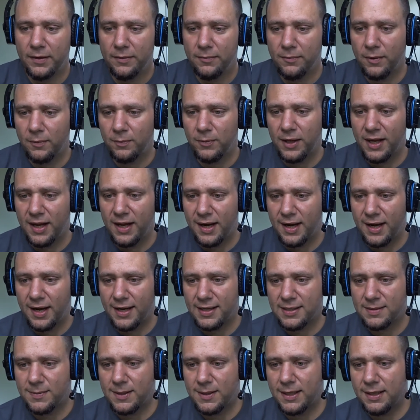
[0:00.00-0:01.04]
Whoop that
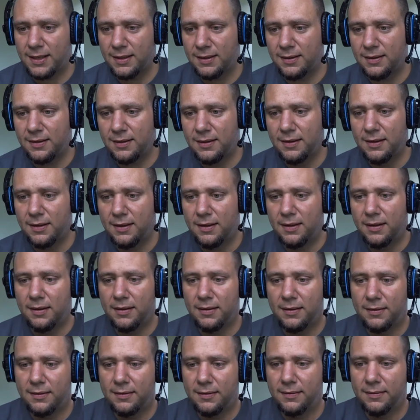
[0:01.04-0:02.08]
ass, man.
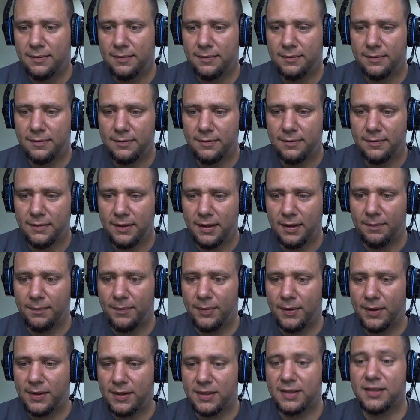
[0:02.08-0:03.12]
Yeah,
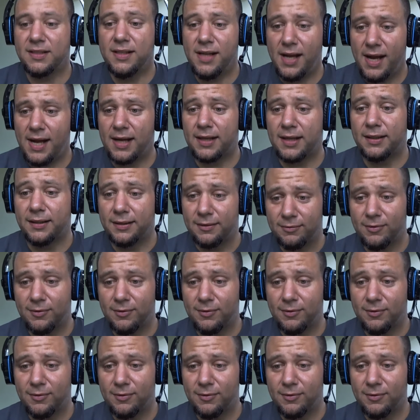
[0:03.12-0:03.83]
but exactly.